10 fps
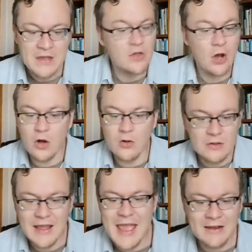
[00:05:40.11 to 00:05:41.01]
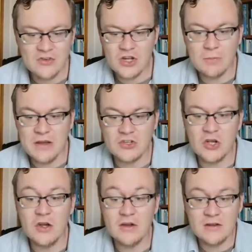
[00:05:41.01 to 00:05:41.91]
The whole land shall be
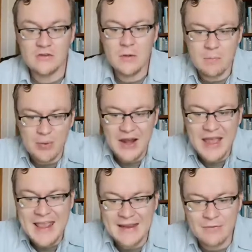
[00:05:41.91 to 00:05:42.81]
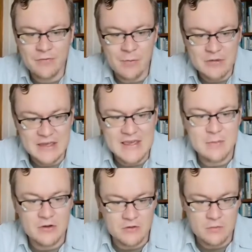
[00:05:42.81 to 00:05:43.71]
turned into a plain from
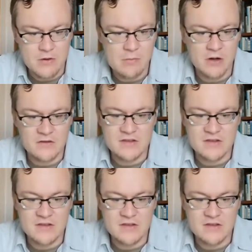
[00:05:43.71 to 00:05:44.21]
Geba to Rimmon,